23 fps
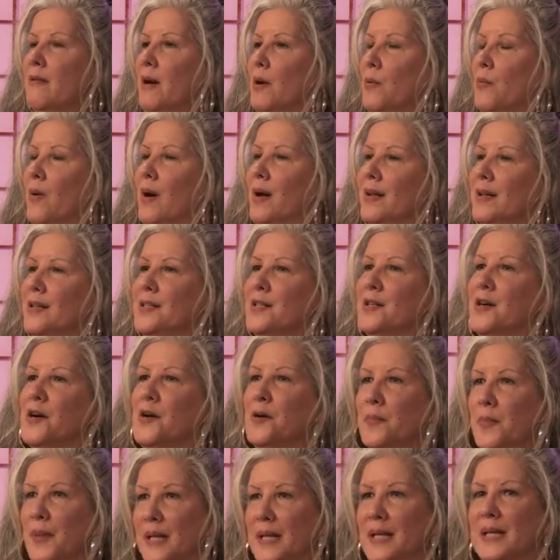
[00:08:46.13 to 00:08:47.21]
wanted to
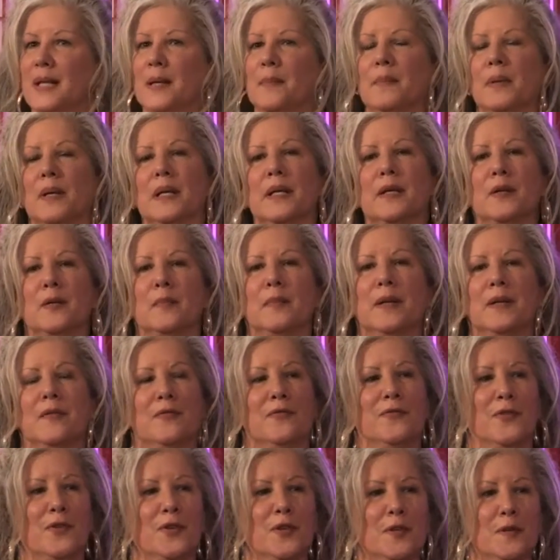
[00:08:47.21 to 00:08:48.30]
open it up a little bit
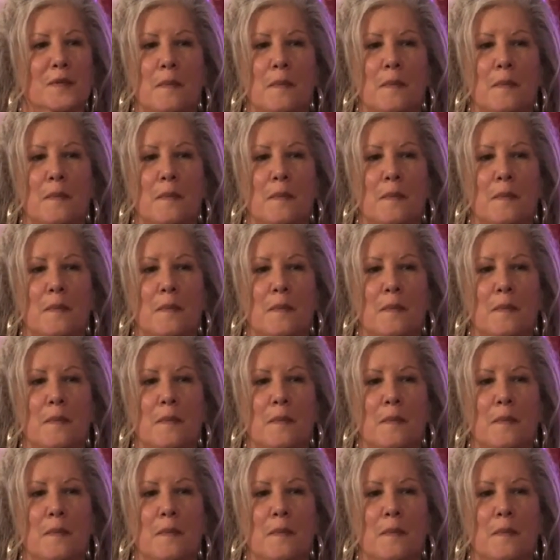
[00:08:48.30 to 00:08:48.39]
for